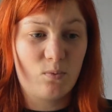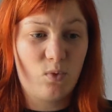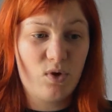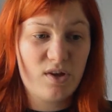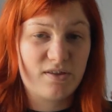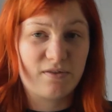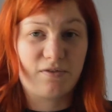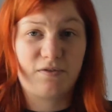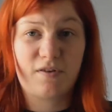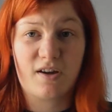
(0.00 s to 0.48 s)

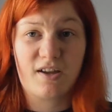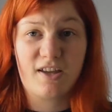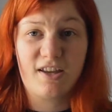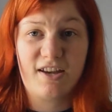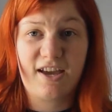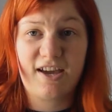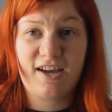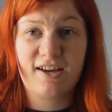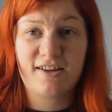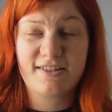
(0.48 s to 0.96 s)
with a
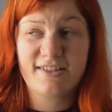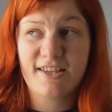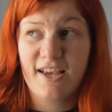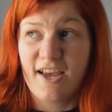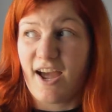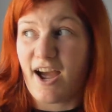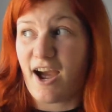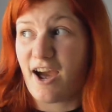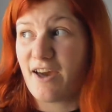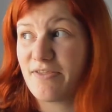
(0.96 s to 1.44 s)
fucking axe,
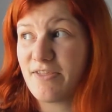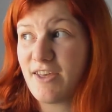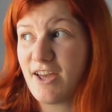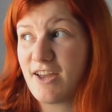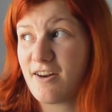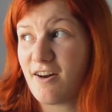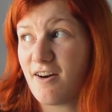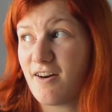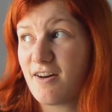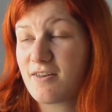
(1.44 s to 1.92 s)
and
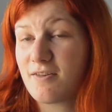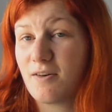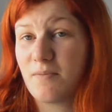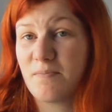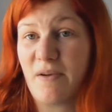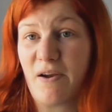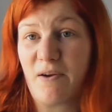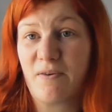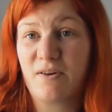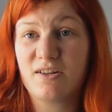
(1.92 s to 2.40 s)
then I
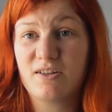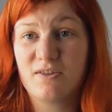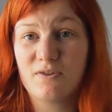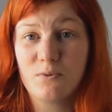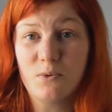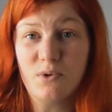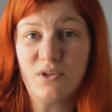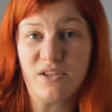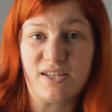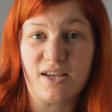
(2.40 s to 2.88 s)
got buried in
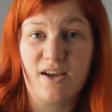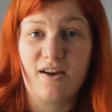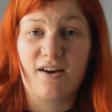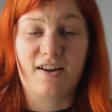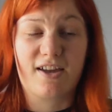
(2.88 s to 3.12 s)
the woods.